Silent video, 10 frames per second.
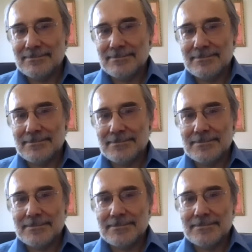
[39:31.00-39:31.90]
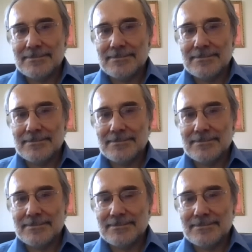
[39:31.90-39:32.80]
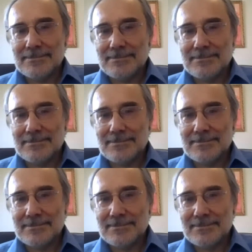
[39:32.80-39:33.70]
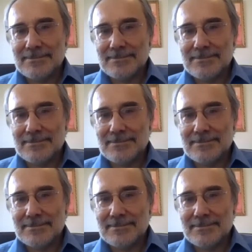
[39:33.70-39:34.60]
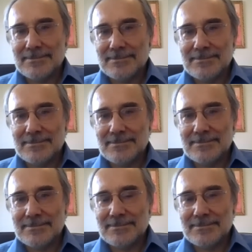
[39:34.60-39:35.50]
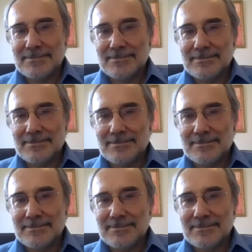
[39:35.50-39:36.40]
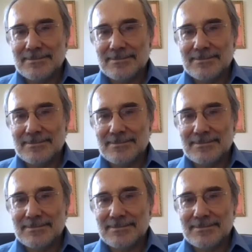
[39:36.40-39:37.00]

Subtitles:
No words are spoken by the person on screen.